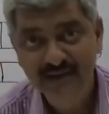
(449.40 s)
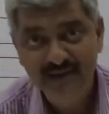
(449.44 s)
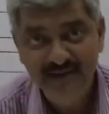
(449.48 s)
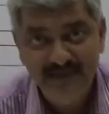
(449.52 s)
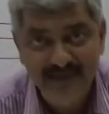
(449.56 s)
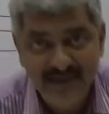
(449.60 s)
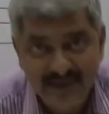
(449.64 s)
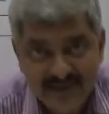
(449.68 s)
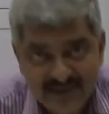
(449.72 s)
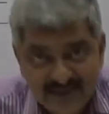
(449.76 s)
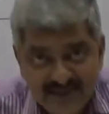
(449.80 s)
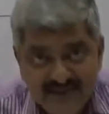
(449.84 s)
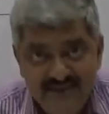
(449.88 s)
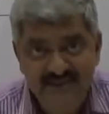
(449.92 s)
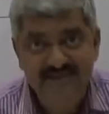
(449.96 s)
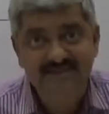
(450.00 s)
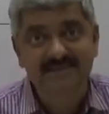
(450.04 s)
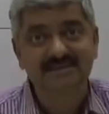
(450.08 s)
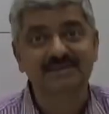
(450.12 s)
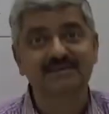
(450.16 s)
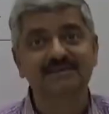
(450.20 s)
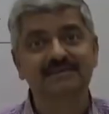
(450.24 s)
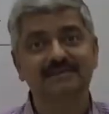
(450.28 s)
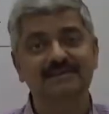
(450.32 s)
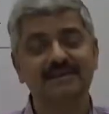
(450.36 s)
the
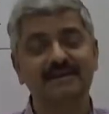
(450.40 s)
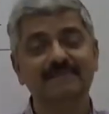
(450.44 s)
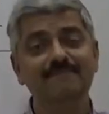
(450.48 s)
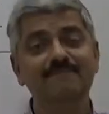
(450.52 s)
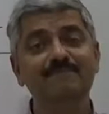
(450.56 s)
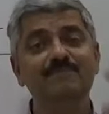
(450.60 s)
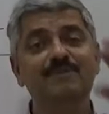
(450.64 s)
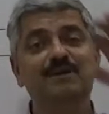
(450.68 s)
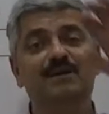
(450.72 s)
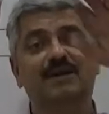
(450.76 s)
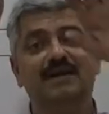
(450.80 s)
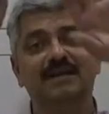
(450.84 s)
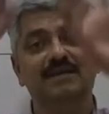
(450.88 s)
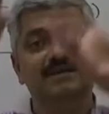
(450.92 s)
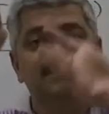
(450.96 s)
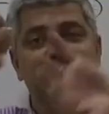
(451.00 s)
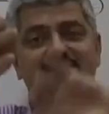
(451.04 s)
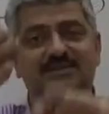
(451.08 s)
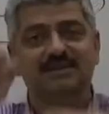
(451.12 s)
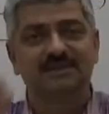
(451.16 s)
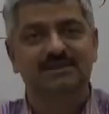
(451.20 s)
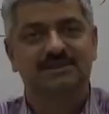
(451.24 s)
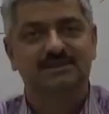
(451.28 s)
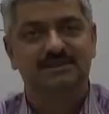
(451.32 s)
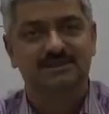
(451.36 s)
system
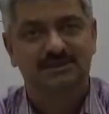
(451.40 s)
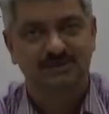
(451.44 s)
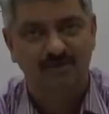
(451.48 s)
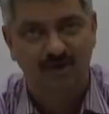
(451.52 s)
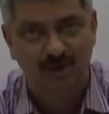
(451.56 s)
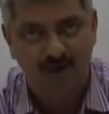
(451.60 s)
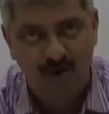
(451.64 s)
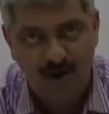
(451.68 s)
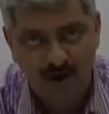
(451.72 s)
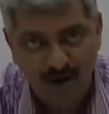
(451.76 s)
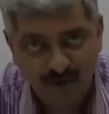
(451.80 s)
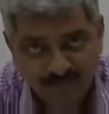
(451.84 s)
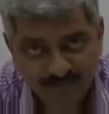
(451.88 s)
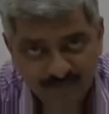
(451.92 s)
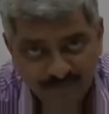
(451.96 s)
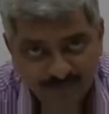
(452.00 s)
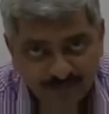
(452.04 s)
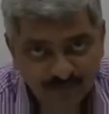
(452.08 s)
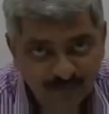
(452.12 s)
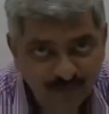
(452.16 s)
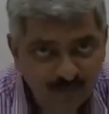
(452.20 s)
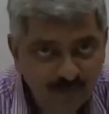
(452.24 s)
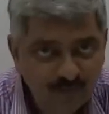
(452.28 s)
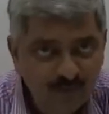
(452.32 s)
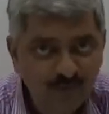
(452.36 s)
consists of
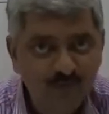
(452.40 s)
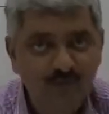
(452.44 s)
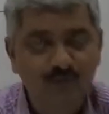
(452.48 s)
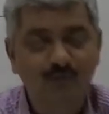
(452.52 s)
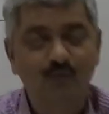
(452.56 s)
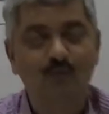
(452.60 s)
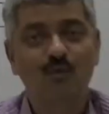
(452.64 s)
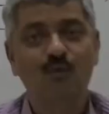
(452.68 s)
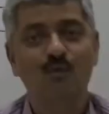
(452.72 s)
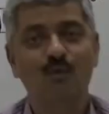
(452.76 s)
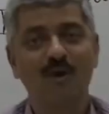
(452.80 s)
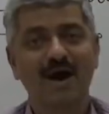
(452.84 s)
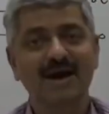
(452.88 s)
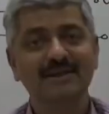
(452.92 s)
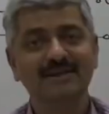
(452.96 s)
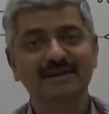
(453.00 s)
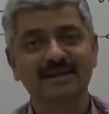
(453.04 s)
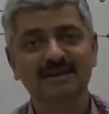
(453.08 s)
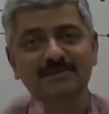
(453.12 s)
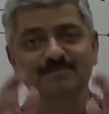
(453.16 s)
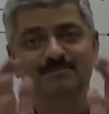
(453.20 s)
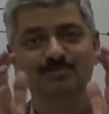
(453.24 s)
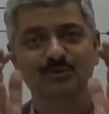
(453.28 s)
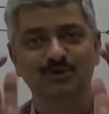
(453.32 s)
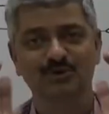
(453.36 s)
one
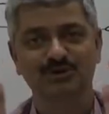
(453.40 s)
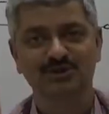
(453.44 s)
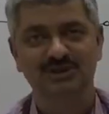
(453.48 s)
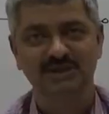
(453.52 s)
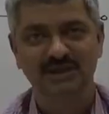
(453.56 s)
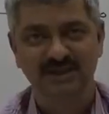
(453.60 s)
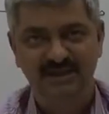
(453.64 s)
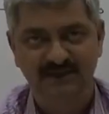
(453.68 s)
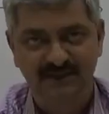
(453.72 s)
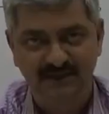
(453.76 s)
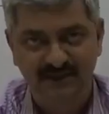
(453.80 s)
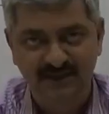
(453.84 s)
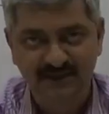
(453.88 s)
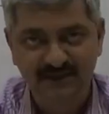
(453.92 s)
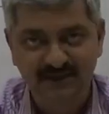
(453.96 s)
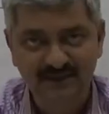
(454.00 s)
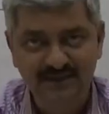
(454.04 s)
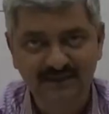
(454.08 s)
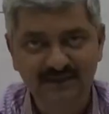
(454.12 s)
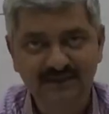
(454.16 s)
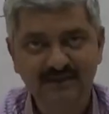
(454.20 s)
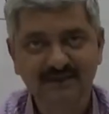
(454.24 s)
input signal.